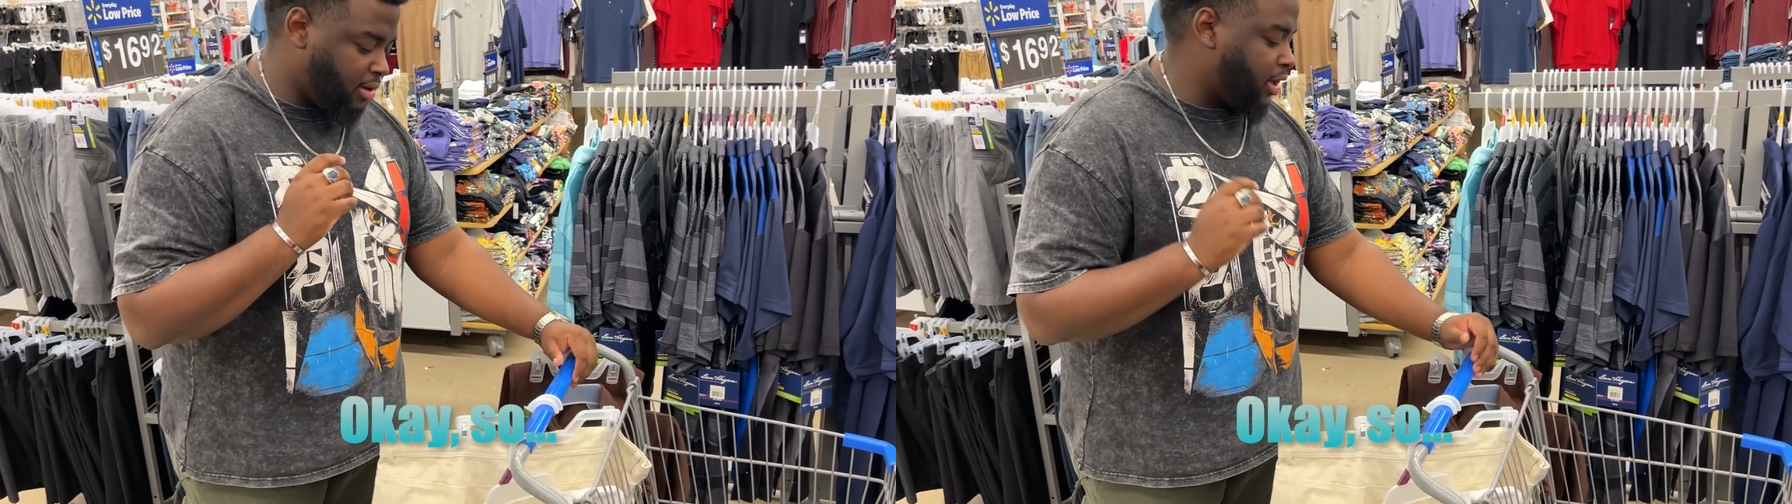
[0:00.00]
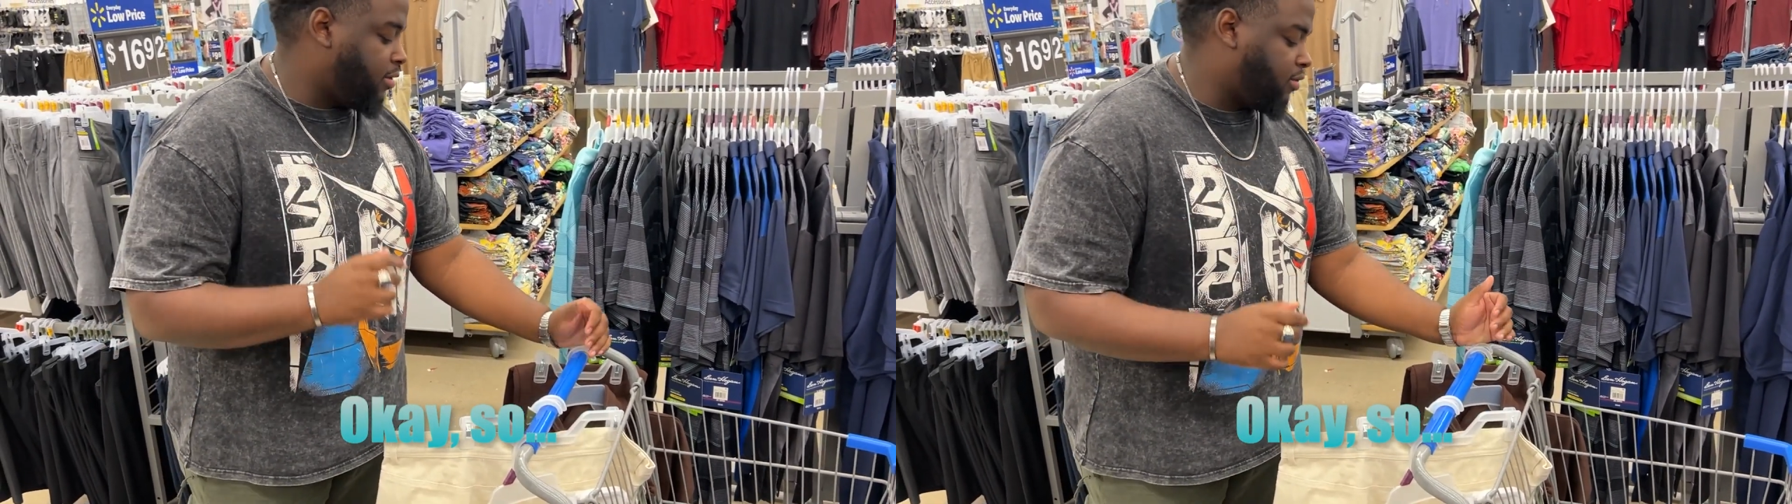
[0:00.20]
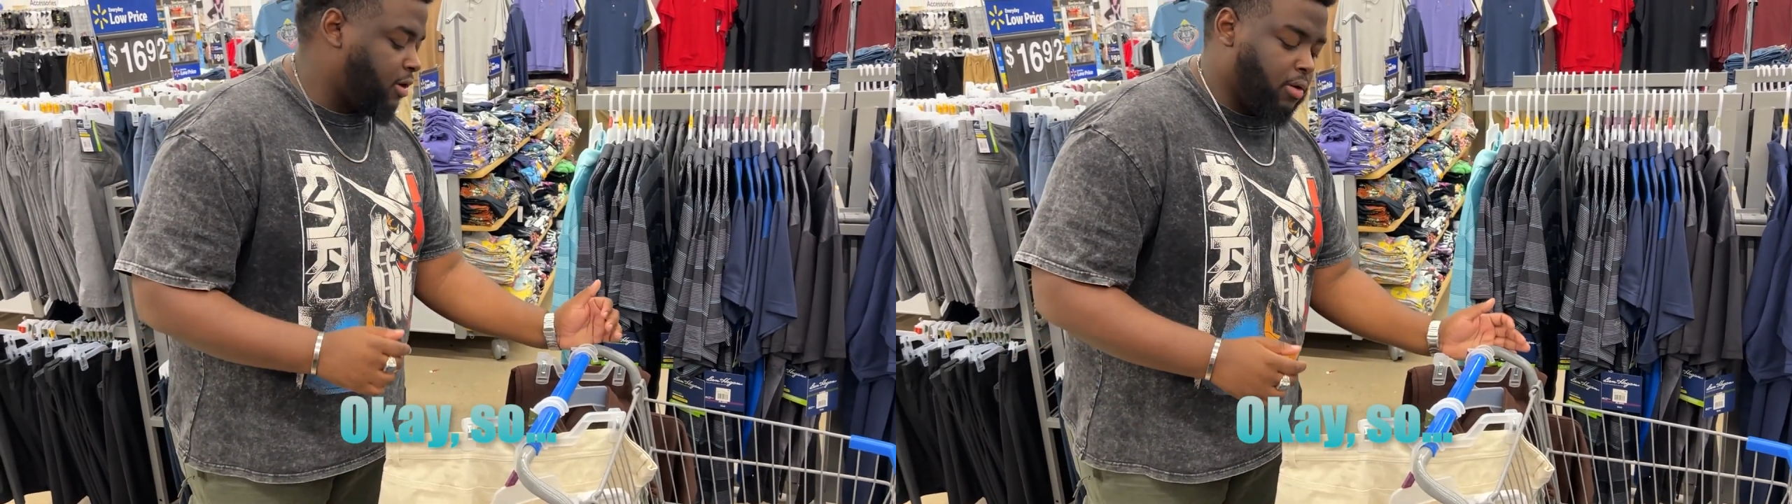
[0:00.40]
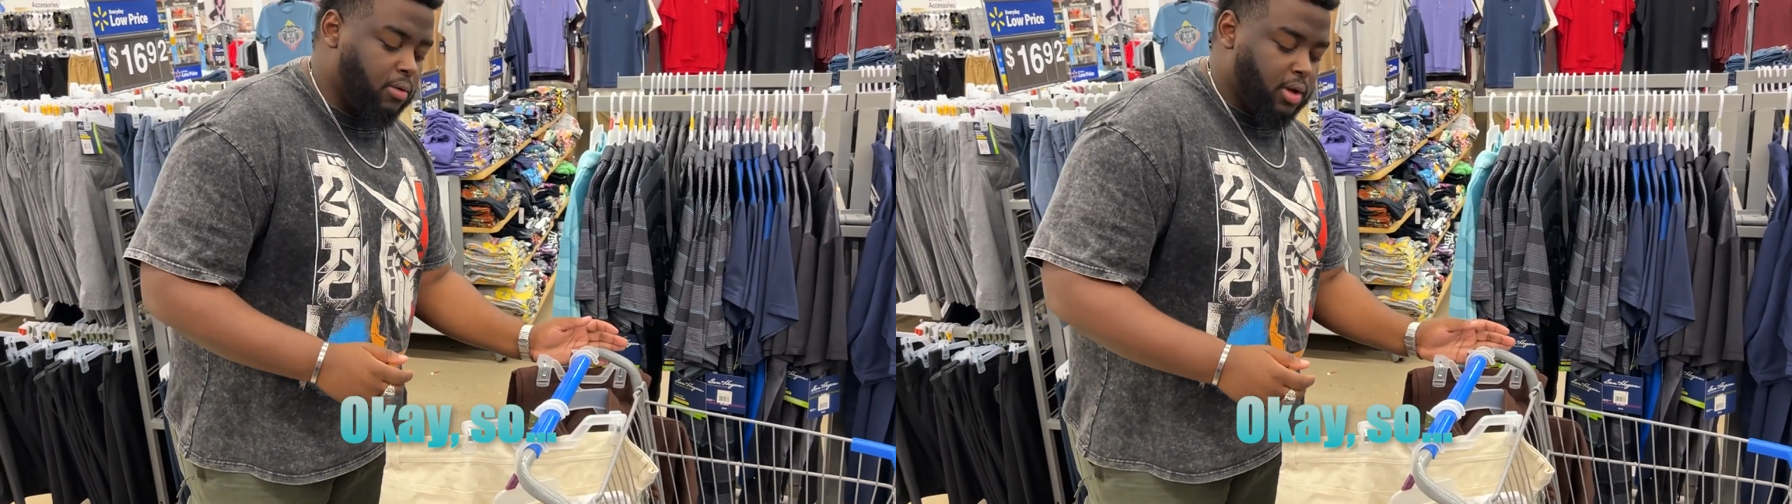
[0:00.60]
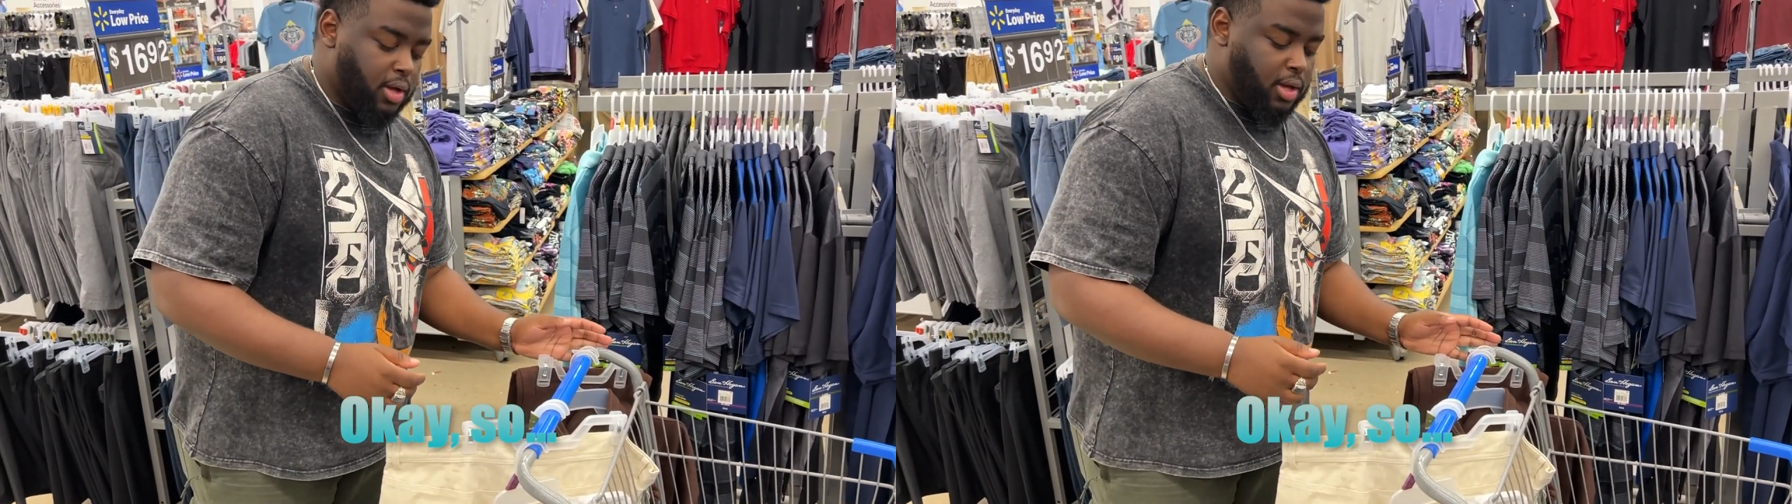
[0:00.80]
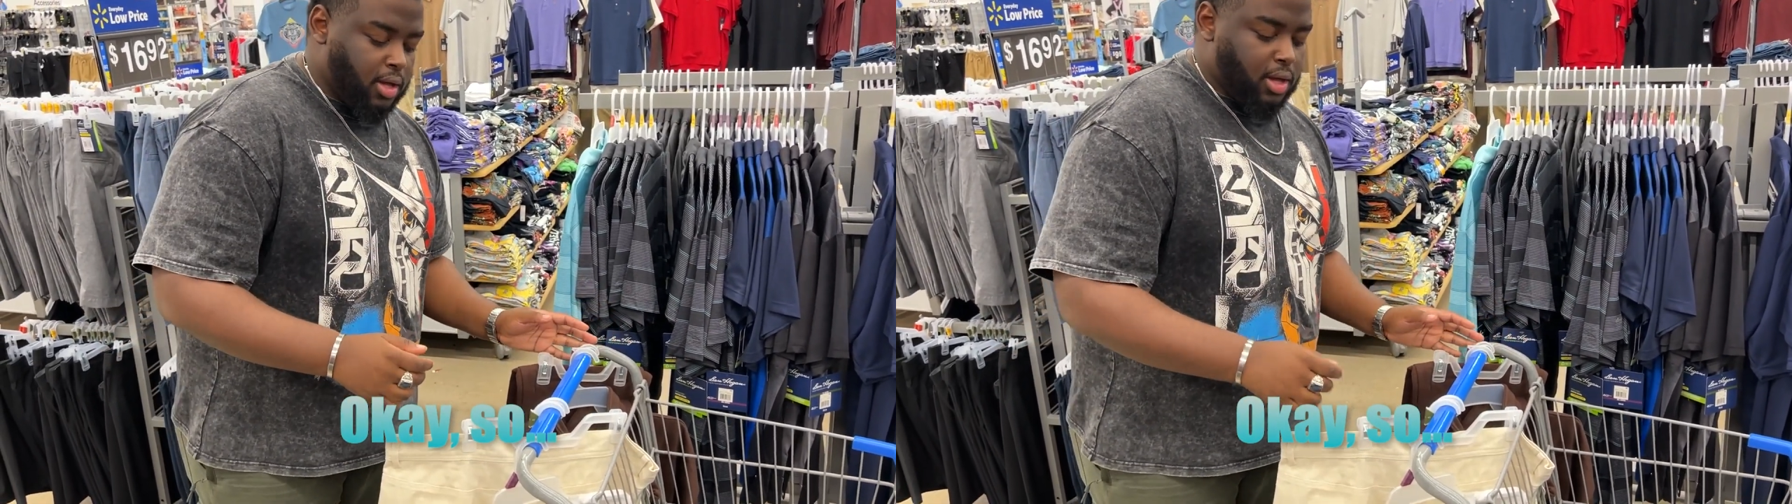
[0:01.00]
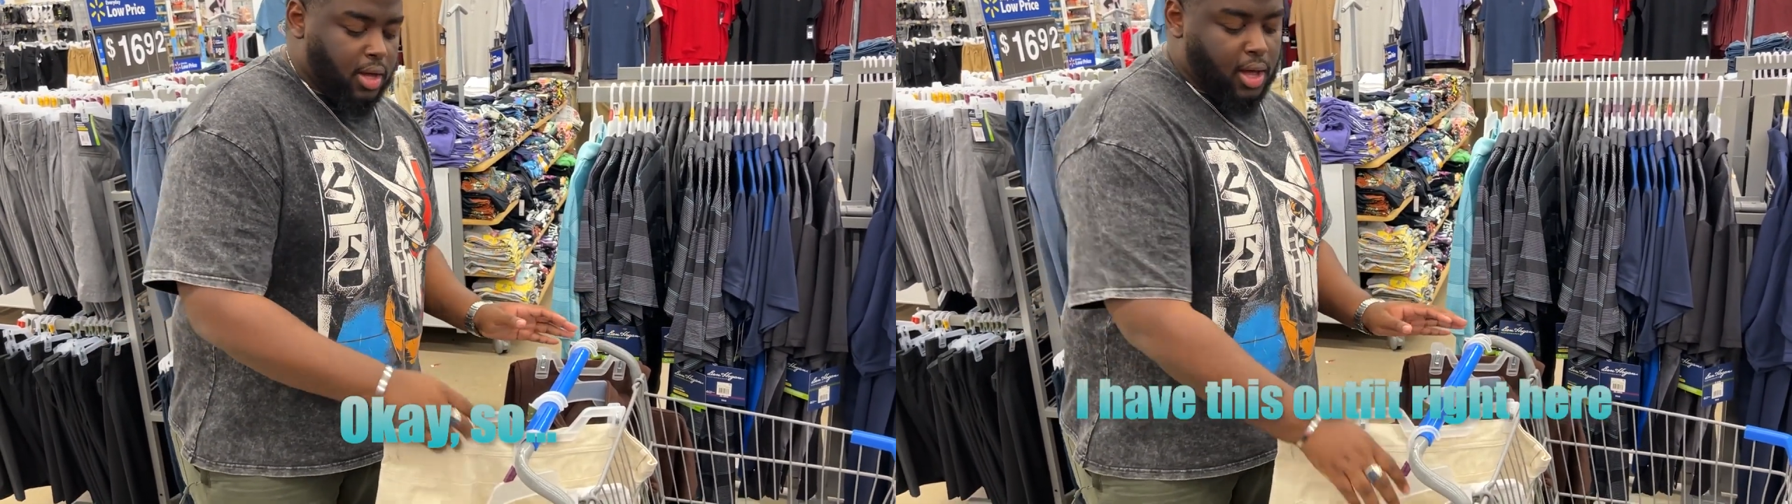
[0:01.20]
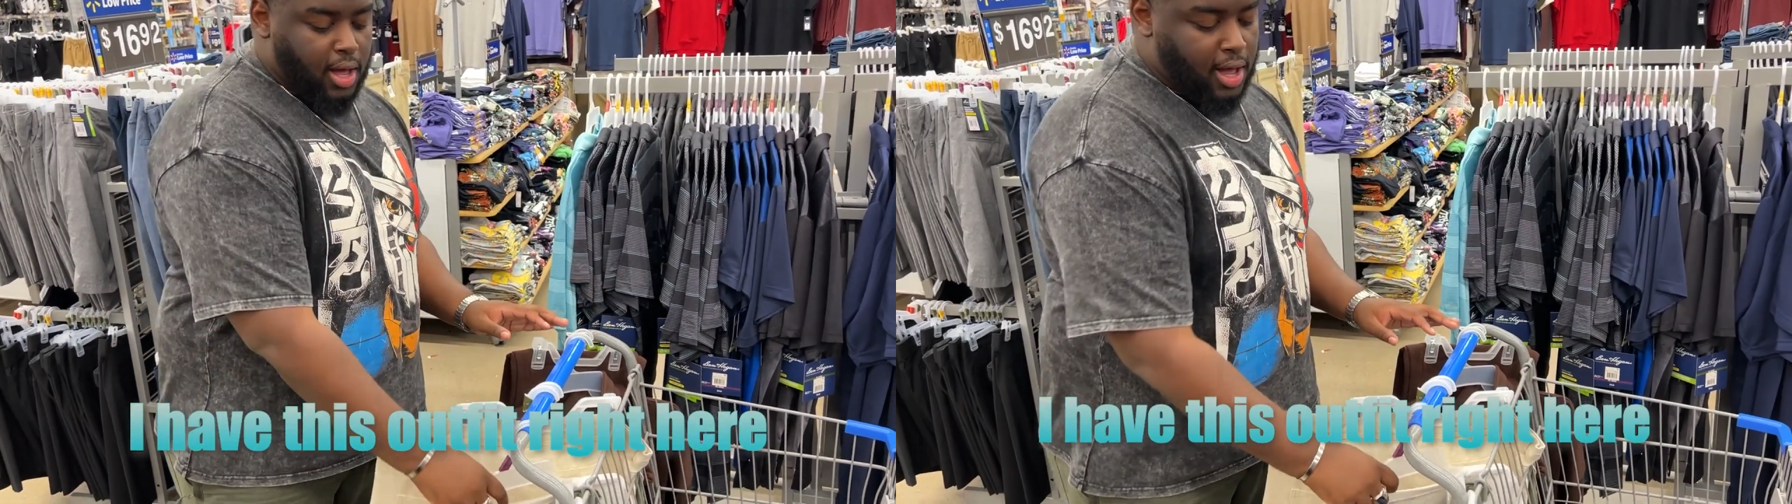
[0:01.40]
okay, so
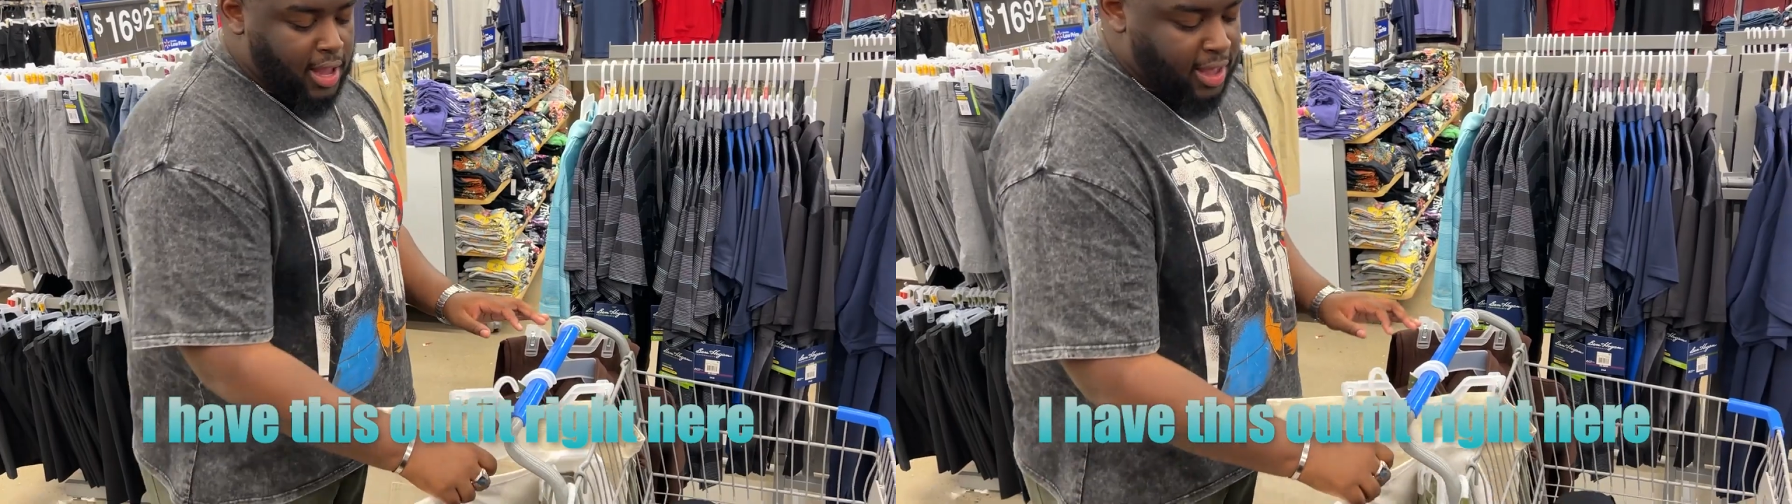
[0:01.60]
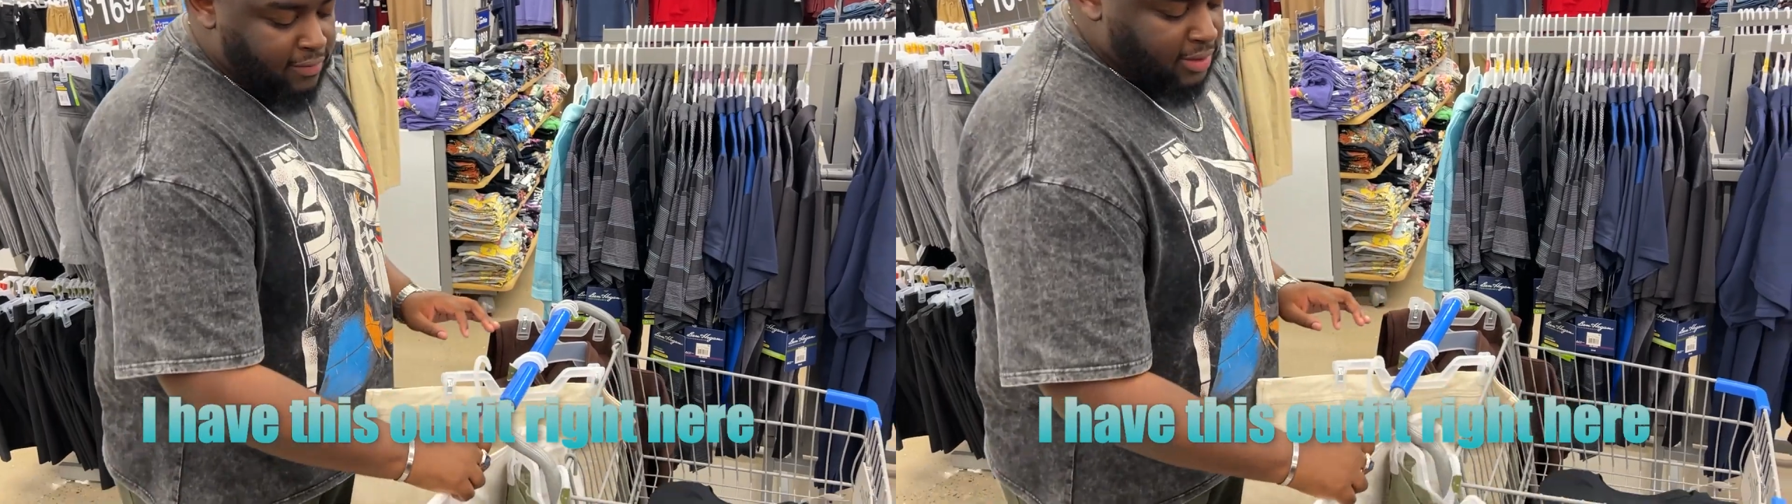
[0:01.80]
I have